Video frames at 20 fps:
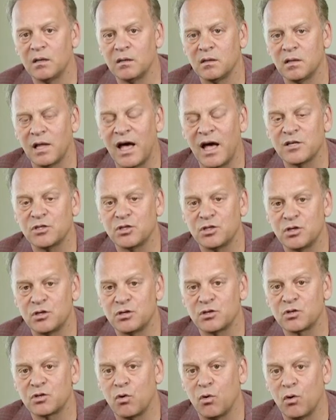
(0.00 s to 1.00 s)
last
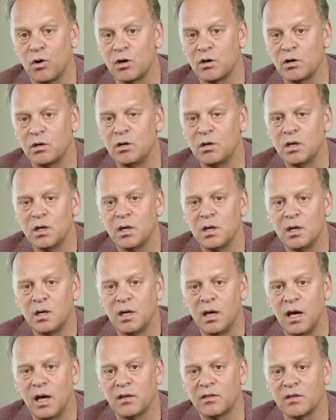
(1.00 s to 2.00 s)
year's quarter
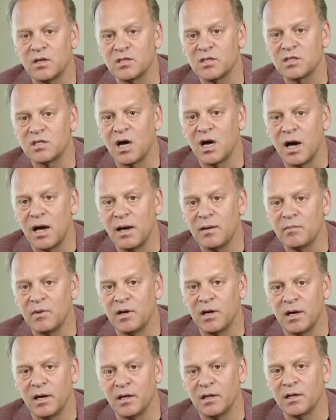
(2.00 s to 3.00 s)
at this time,
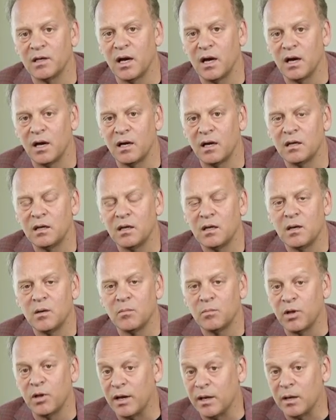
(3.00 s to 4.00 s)
and
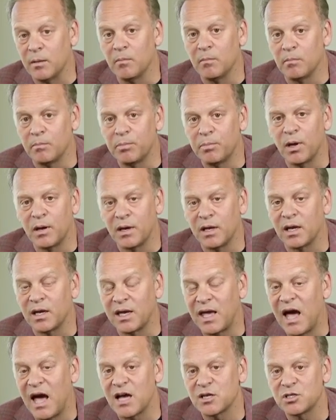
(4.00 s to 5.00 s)
plenty of
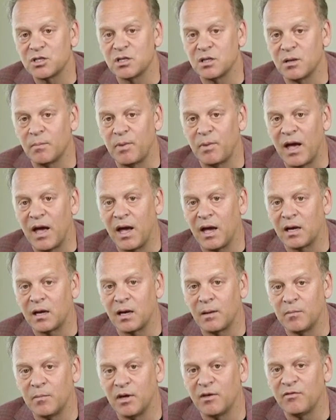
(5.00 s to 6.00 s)
cash in the bank.
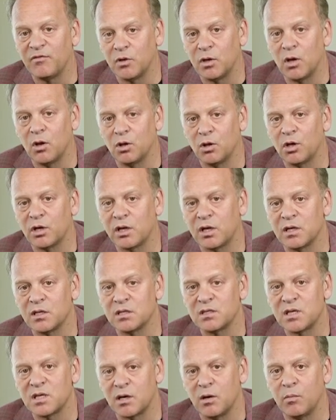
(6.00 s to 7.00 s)
I mean, if you go look at
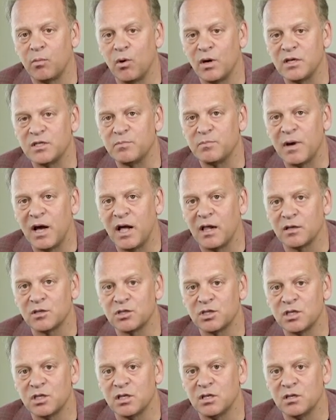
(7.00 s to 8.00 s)
Singlepoint's balance
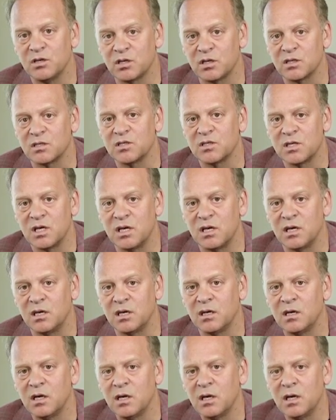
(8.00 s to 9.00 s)
sheet, you can
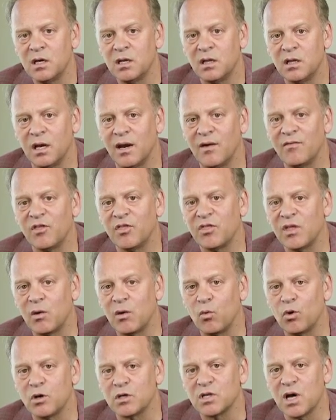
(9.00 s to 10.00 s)
see that everything
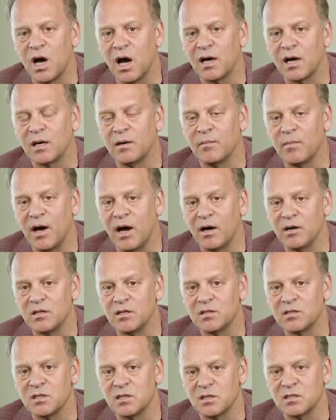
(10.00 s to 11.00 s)
we're talking about
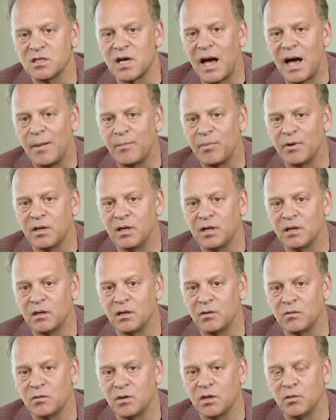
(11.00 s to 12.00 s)
is happening
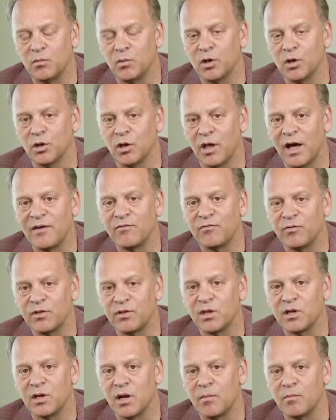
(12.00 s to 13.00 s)
in real life with
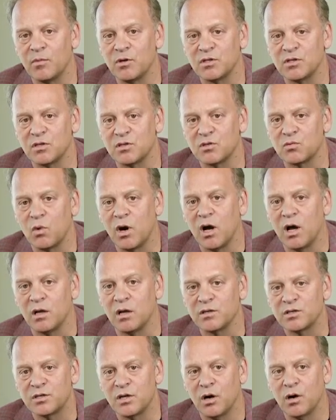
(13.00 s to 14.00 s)
the numbers as well.
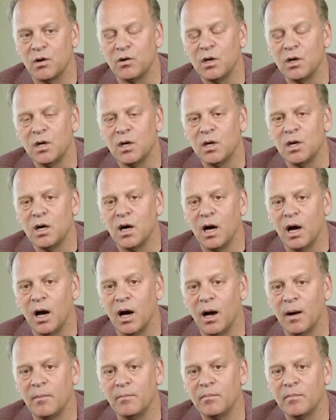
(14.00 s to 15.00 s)
So
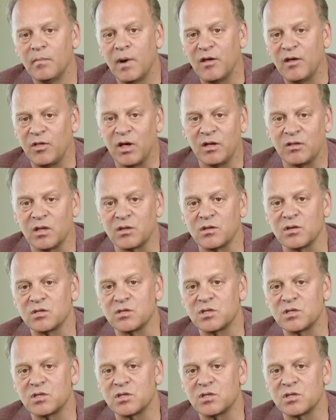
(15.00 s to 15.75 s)
I think that the